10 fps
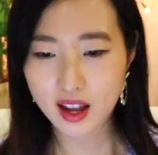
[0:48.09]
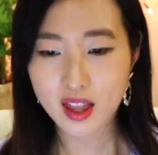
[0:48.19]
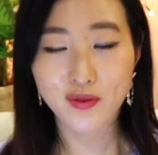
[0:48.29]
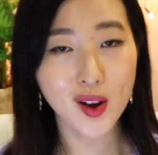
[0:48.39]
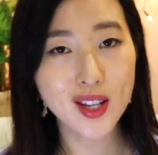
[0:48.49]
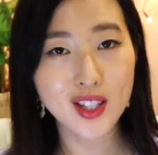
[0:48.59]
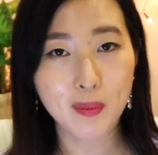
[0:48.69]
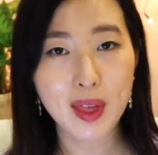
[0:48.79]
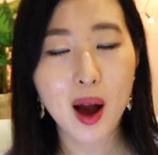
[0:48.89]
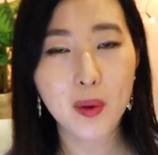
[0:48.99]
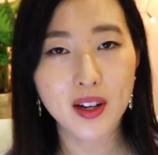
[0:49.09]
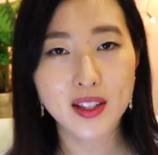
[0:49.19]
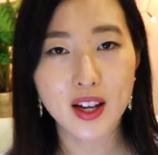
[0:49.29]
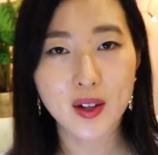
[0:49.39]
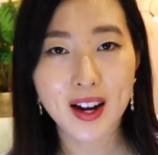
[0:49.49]
The first tip that I want
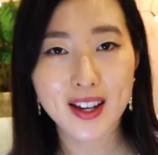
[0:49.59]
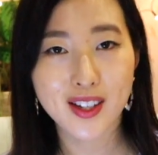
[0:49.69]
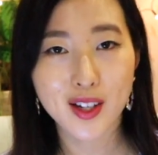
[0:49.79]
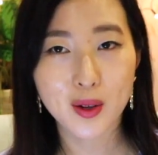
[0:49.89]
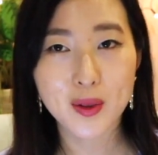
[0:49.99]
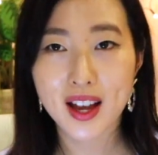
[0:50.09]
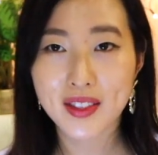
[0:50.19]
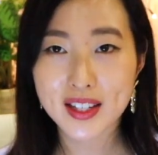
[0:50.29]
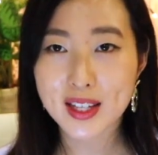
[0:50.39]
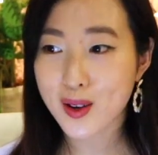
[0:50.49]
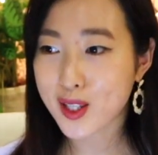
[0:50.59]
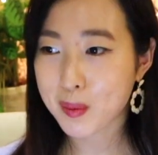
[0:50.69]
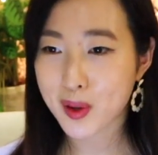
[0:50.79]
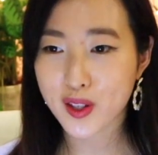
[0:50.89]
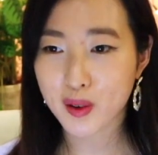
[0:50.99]
to tell you guys to use, and this is not
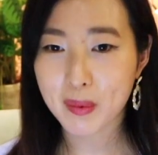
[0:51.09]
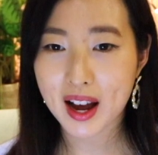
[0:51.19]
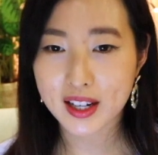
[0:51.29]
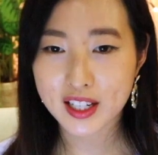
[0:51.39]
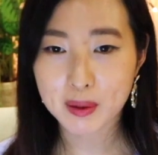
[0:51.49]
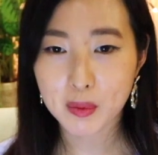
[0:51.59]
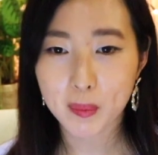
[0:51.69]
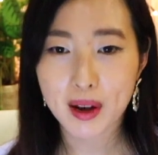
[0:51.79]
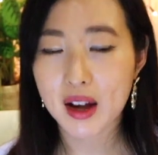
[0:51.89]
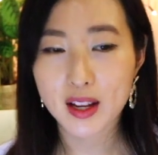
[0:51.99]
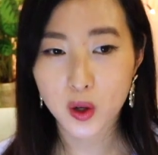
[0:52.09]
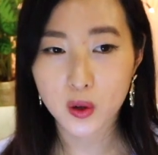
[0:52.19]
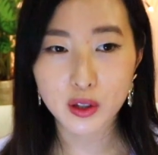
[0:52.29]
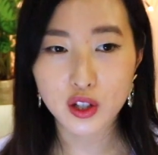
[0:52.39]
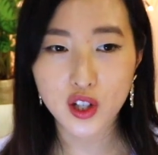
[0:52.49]
sponsored by Team Up at
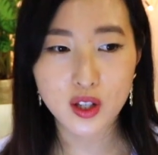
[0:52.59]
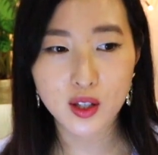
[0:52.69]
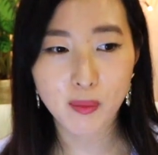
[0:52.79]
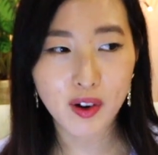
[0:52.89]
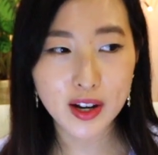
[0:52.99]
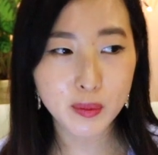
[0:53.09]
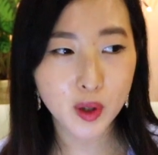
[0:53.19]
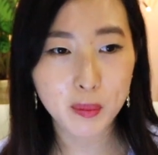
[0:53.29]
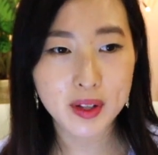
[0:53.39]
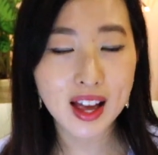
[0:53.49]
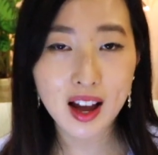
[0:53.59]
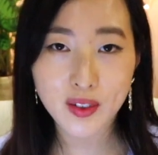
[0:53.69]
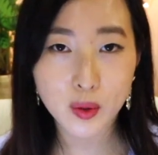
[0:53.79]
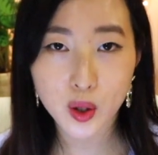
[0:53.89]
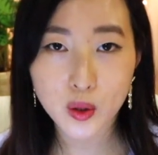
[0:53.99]
all, it's just some random company that I
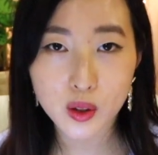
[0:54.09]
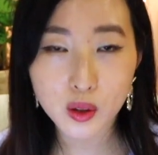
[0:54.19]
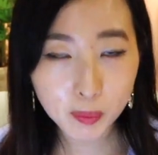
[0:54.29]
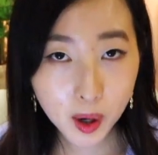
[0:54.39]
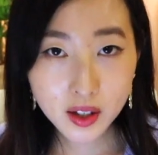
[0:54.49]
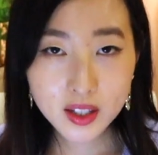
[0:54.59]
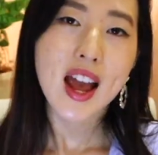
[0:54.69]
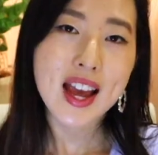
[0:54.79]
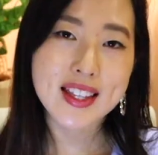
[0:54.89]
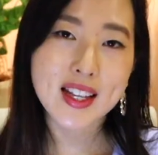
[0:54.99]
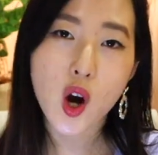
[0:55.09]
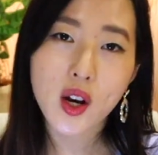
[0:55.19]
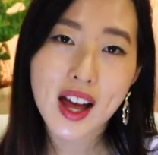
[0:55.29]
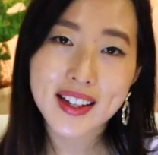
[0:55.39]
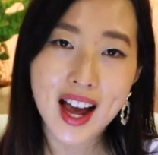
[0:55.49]
found on Google, but it's an
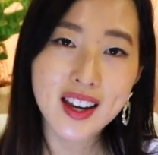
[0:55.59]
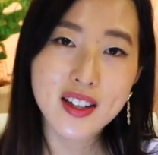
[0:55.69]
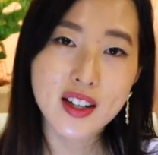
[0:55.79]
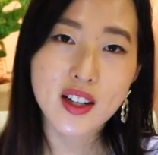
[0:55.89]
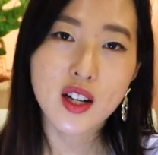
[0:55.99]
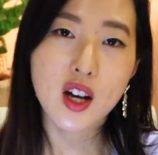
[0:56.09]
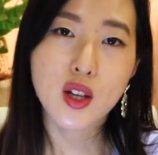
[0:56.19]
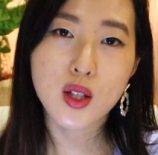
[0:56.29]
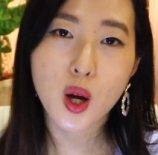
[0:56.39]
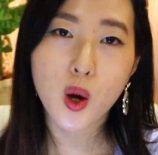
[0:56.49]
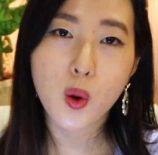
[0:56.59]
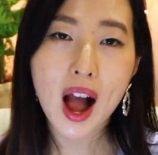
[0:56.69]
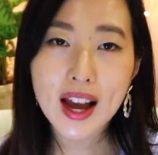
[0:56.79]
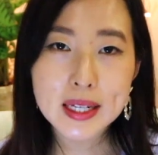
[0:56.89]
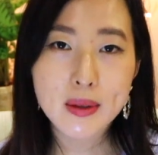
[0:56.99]
online calendar. So
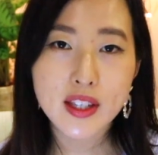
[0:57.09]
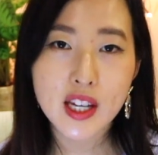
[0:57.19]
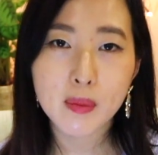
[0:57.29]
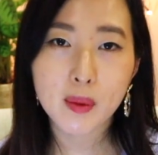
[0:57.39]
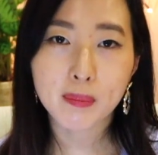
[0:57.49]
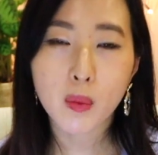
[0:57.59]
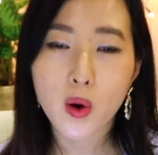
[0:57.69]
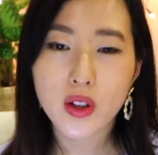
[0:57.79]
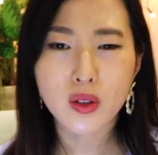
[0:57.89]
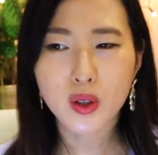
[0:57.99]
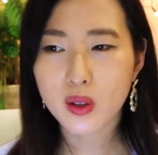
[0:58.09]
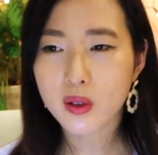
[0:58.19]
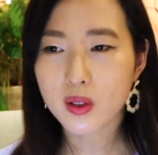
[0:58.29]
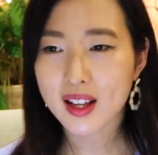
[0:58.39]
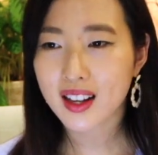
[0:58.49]
I use Team Up more than
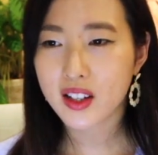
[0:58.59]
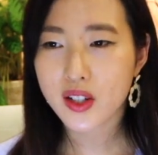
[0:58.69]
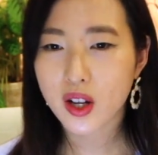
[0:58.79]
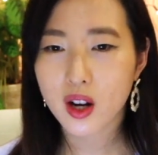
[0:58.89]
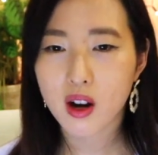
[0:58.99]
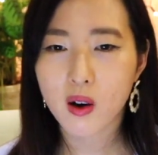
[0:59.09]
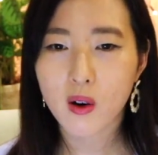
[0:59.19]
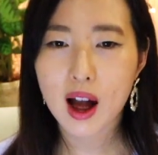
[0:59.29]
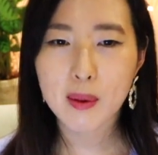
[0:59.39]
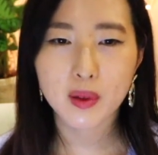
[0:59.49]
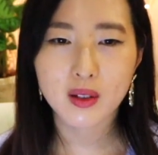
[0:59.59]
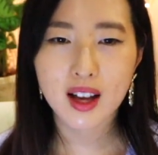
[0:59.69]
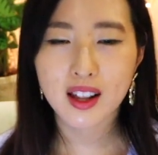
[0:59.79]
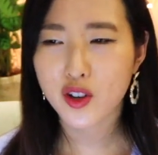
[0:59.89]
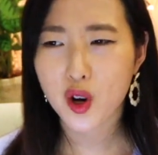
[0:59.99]
Google Calendar or Apple
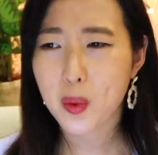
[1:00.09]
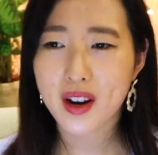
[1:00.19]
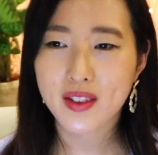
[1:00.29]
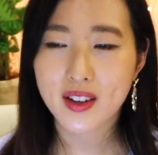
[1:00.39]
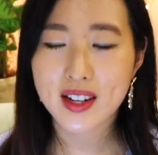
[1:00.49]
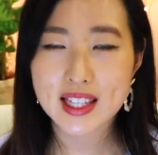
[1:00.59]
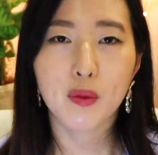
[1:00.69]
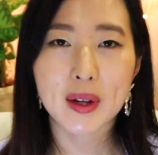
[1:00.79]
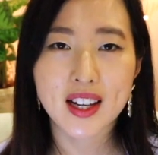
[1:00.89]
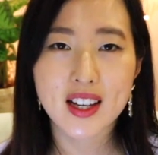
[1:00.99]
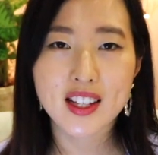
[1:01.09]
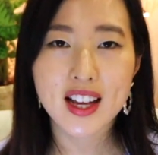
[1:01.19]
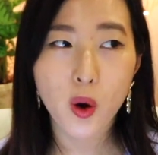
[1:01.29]
Calendar or whatever there is, because